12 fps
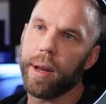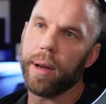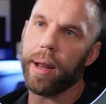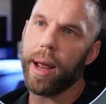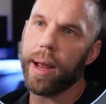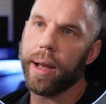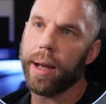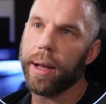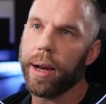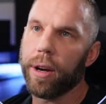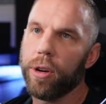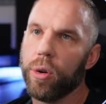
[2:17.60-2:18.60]
in a, uh,
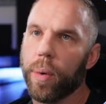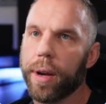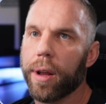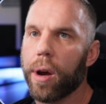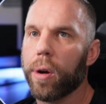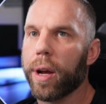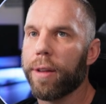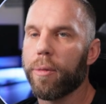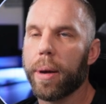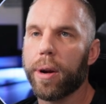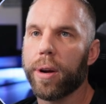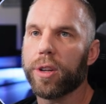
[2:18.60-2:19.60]
in a new window, kind of a
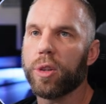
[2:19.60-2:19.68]
better